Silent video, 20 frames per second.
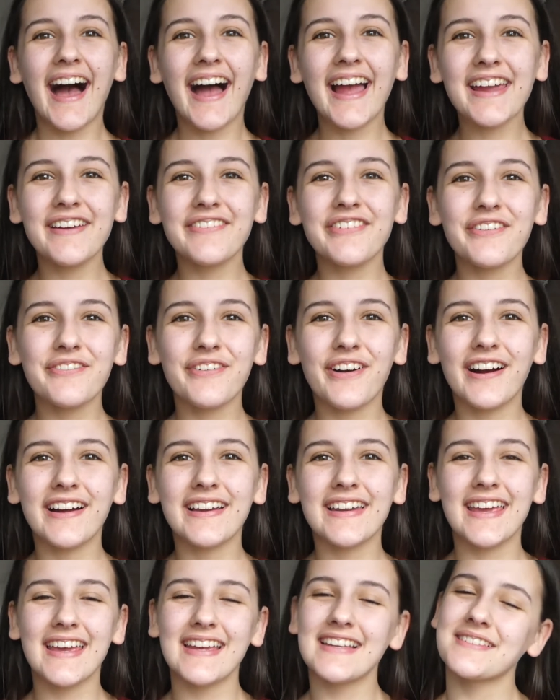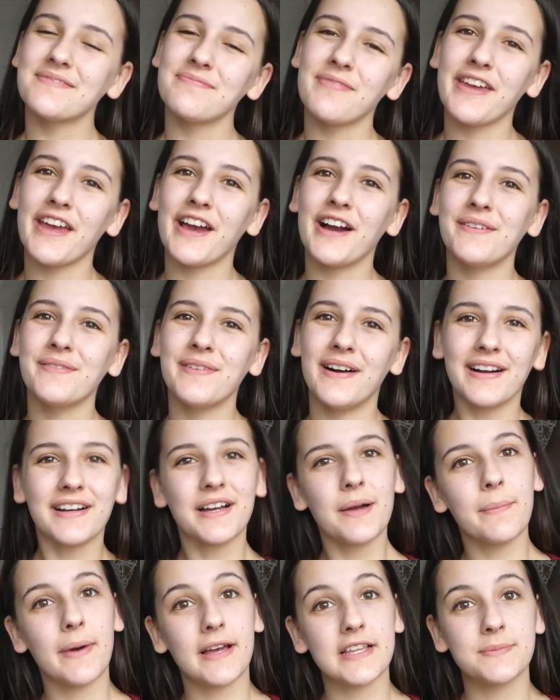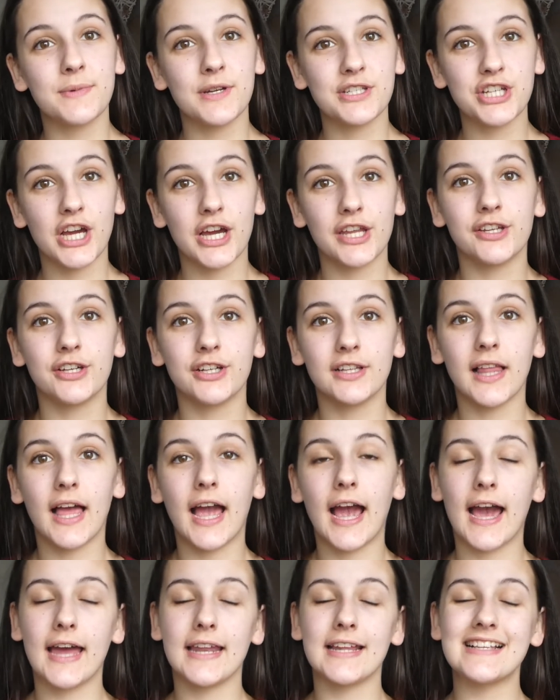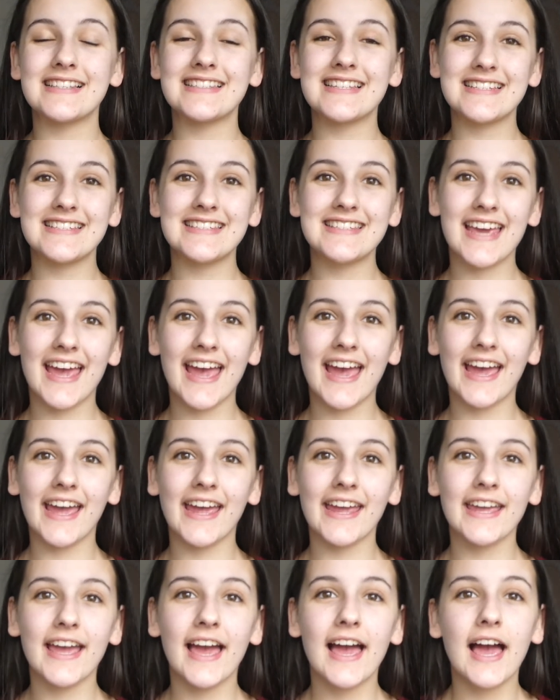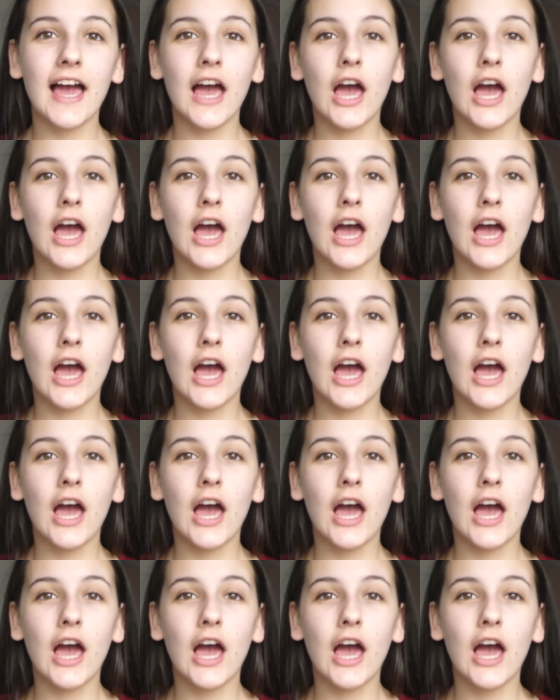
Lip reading: Hey everyone, it's Mia. Welcome back to my channel, and today